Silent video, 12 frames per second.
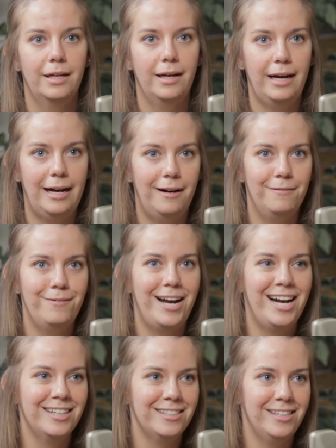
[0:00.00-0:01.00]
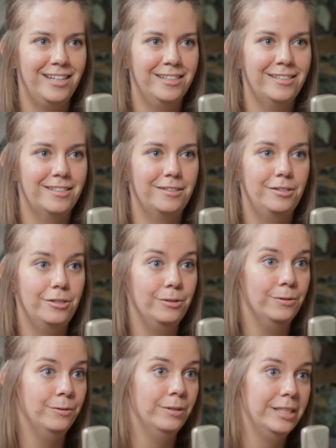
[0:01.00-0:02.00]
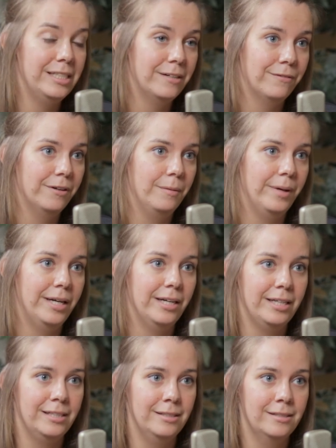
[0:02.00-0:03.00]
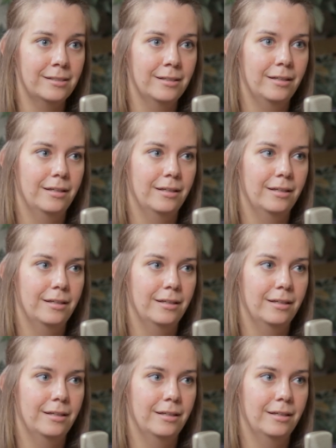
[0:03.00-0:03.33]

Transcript: have access to these different amenities